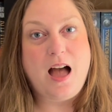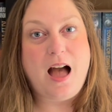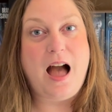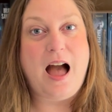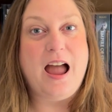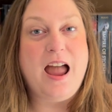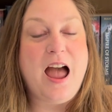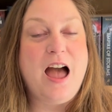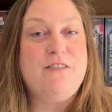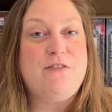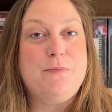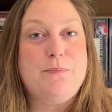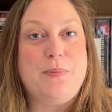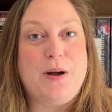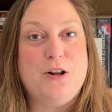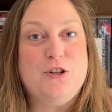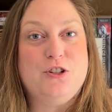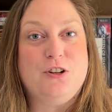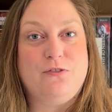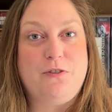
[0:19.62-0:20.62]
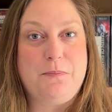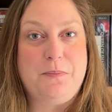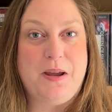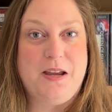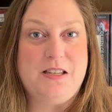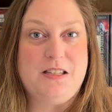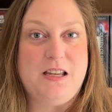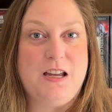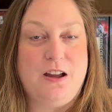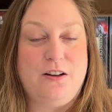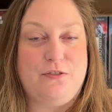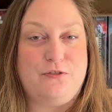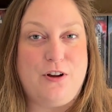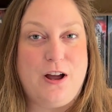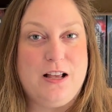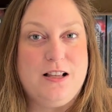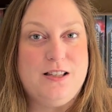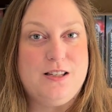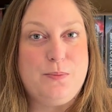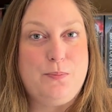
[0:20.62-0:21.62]
I have a bunch of amazing
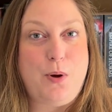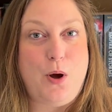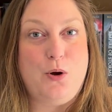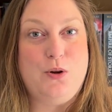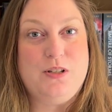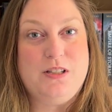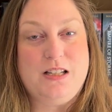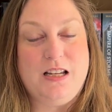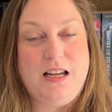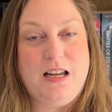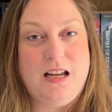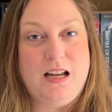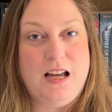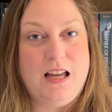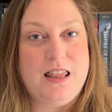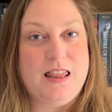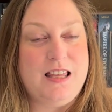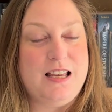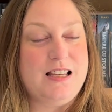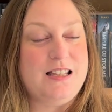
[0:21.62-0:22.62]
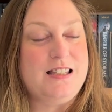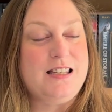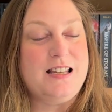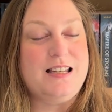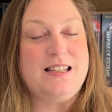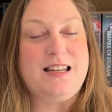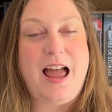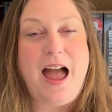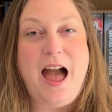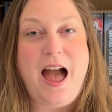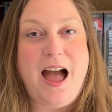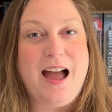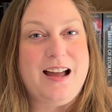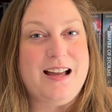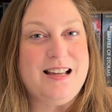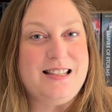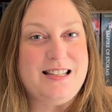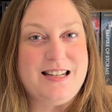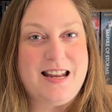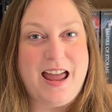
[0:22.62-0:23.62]
friends posting this
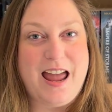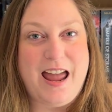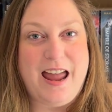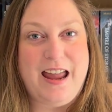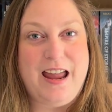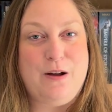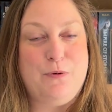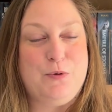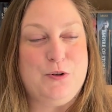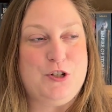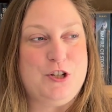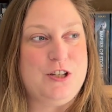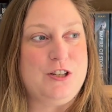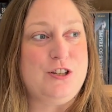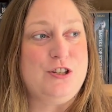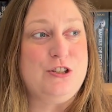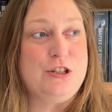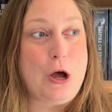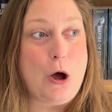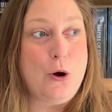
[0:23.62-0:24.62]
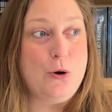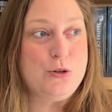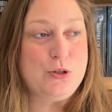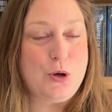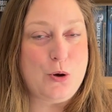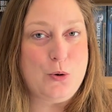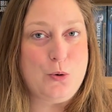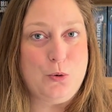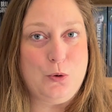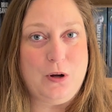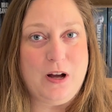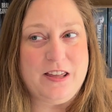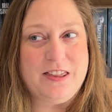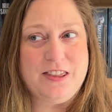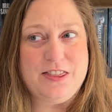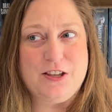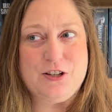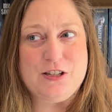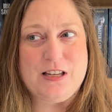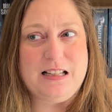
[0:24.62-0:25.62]
tag today, which is so cool. I
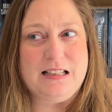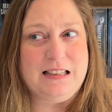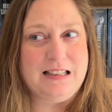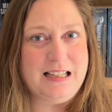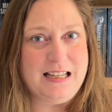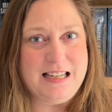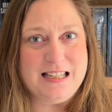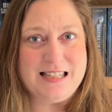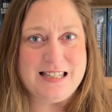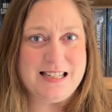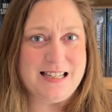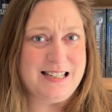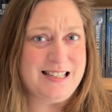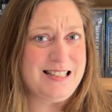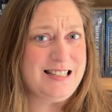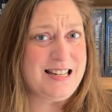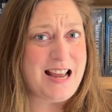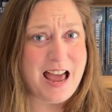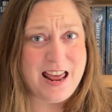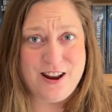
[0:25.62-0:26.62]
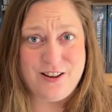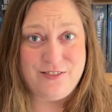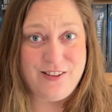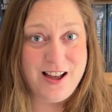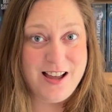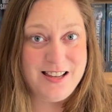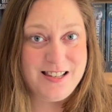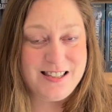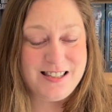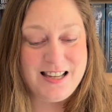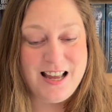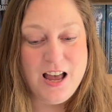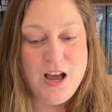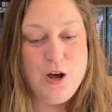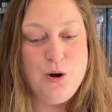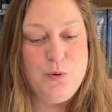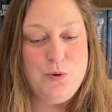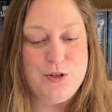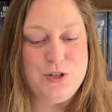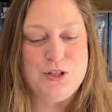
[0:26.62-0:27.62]
think there's at least 10 of us,
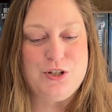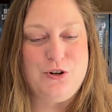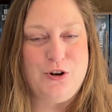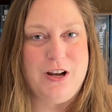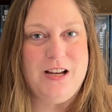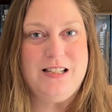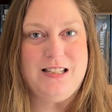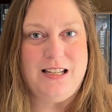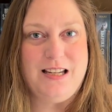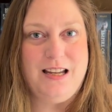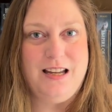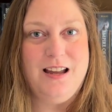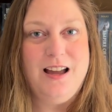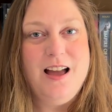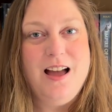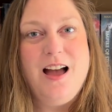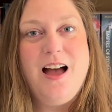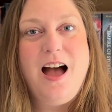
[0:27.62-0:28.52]
which is crazy.